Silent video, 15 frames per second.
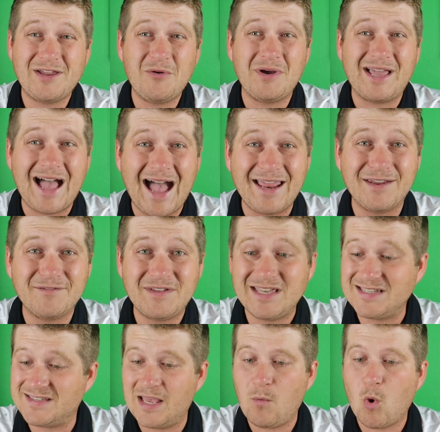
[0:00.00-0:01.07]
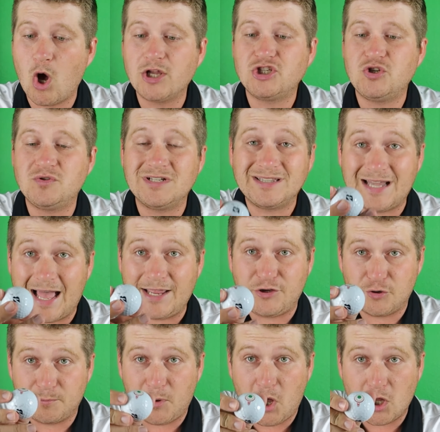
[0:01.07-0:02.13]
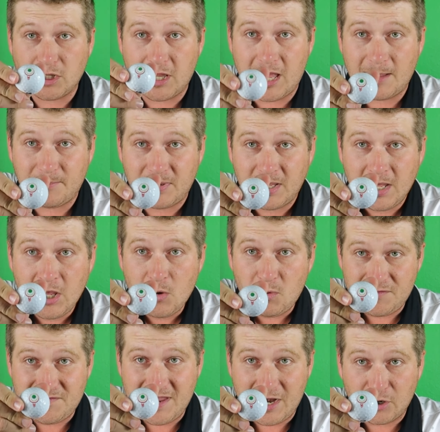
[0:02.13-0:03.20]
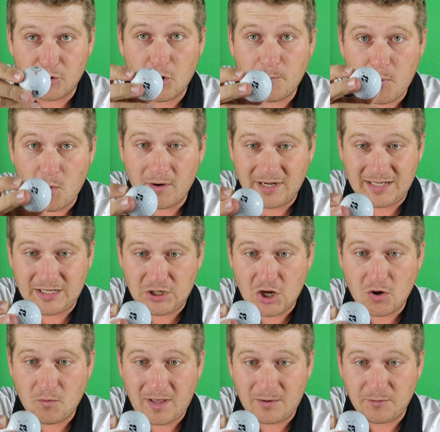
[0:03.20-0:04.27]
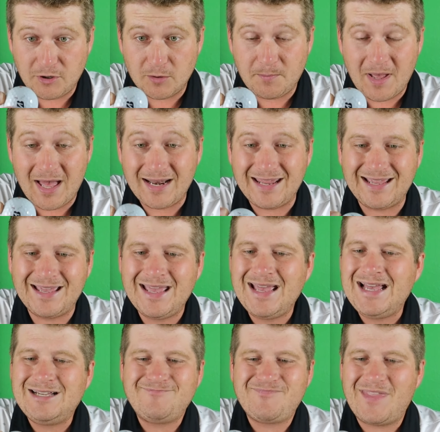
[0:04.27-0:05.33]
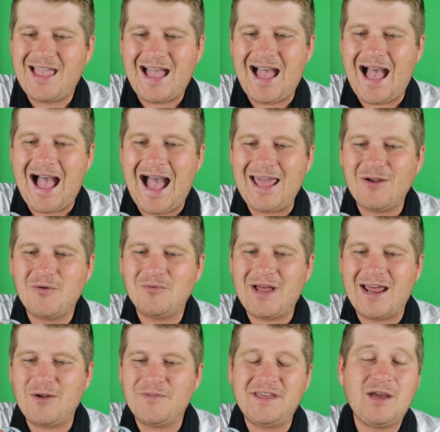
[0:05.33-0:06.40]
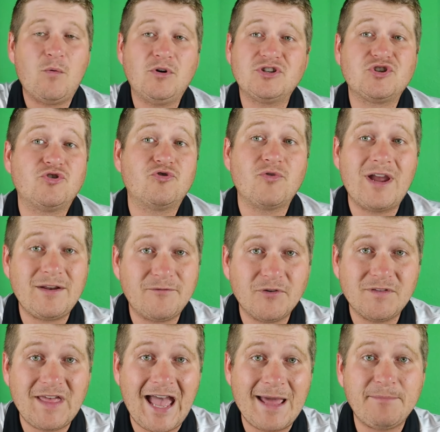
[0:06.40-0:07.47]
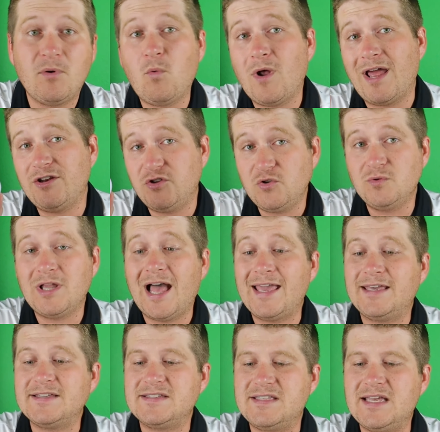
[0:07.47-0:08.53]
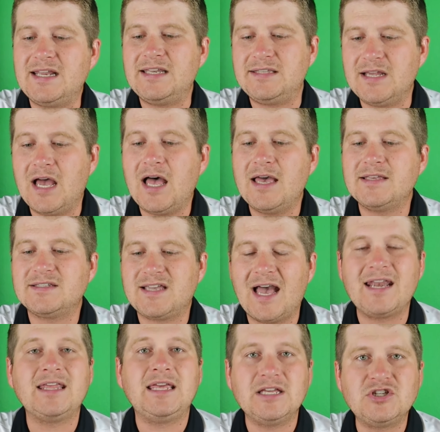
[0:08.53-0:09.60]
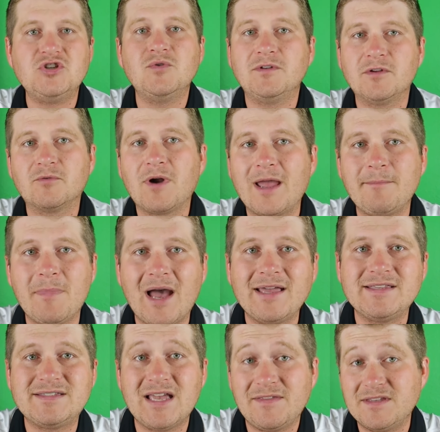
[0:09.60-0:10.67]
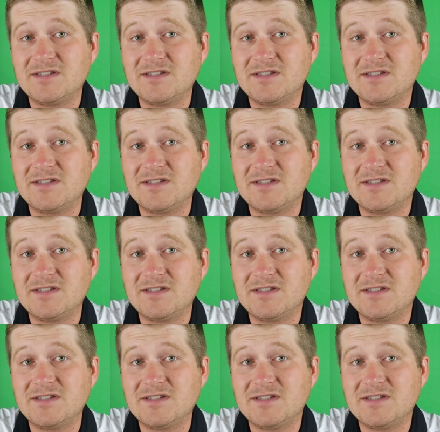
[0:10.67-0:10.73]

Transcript: I know it kind of is. They want you to line your ball up with the arrow pointing, you know, like when you're putting. I don't think it works great for that, but what I do like is that it does kind of get you in the right mindset.